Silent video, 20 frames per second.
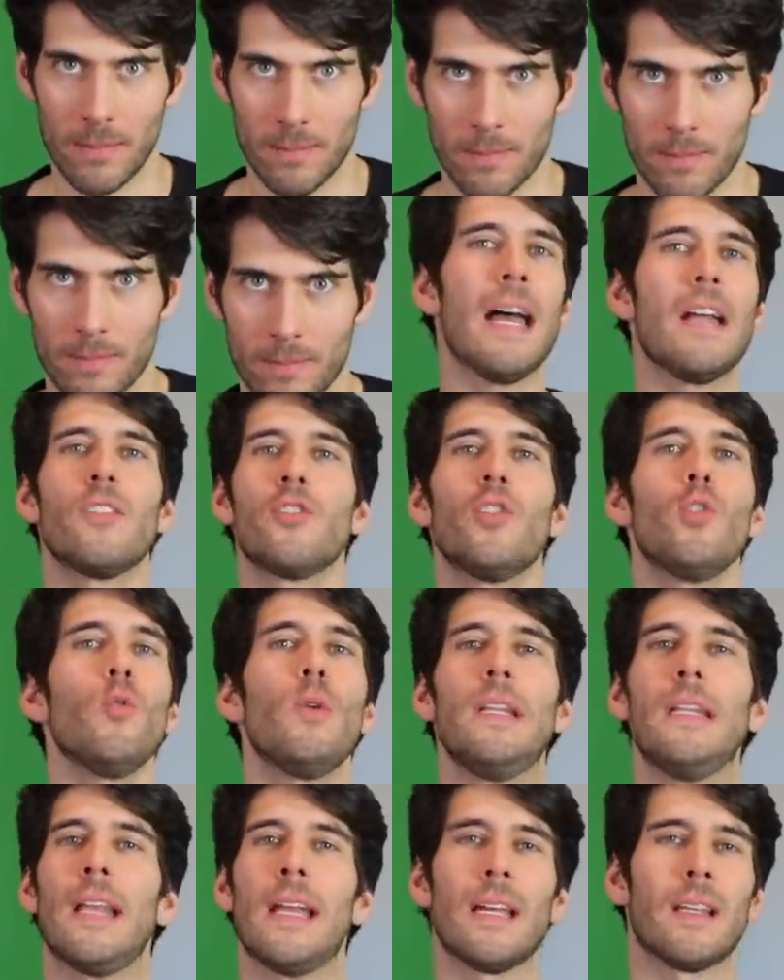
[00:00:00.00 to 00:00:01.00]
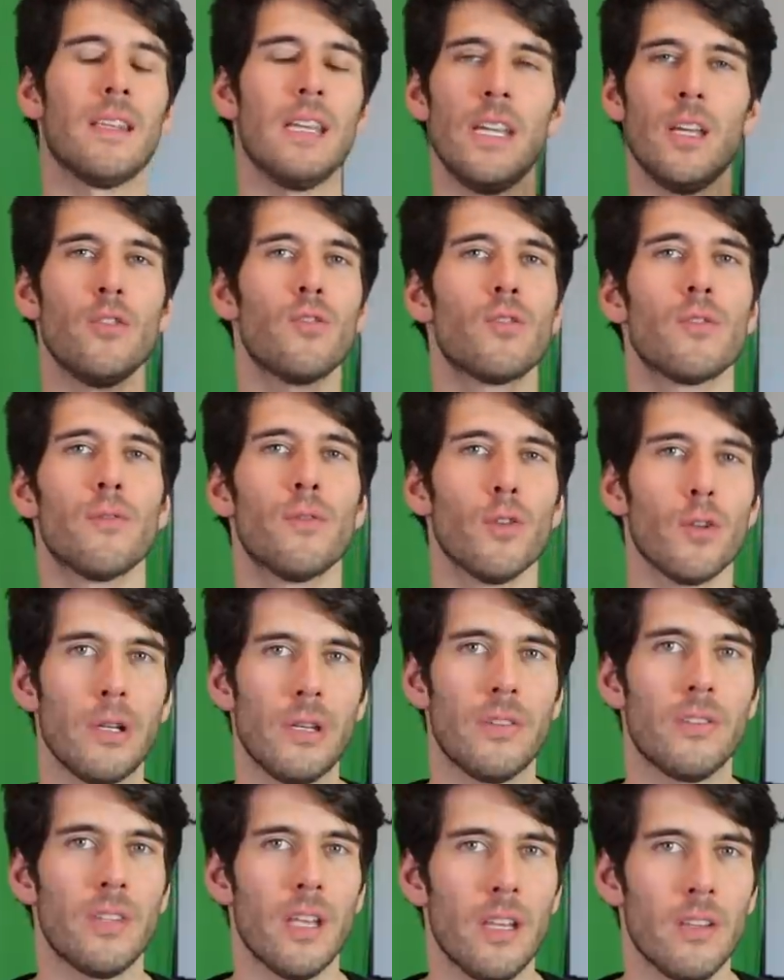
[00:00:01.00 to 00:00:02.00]
They're not doing like the
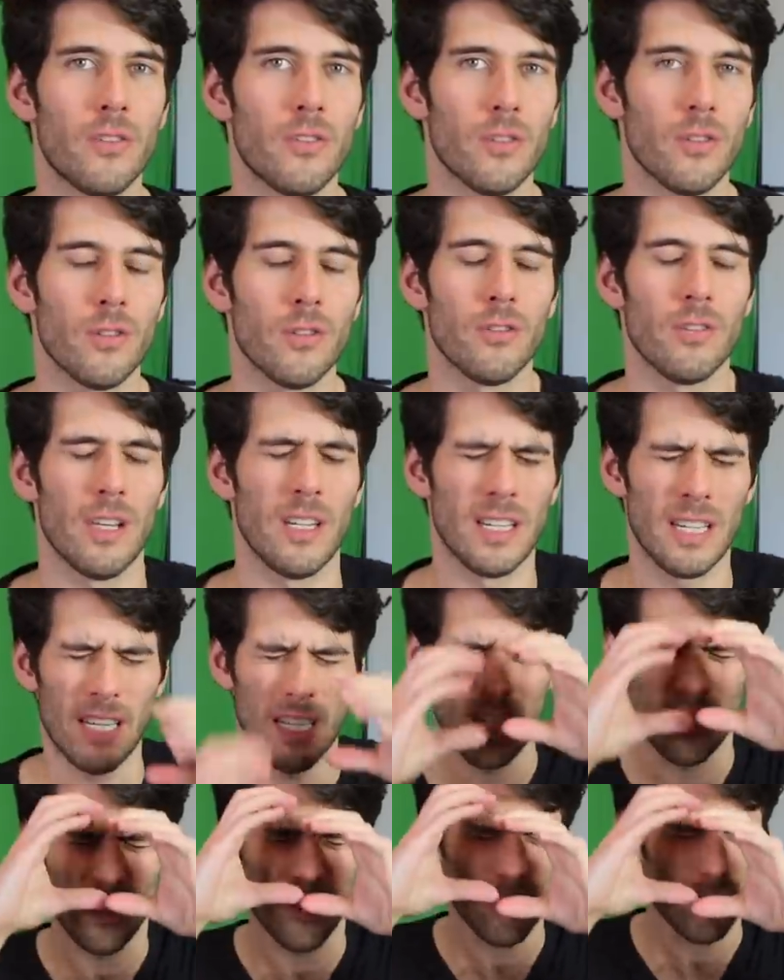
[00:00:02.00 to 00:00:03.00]
introverted sensors and getting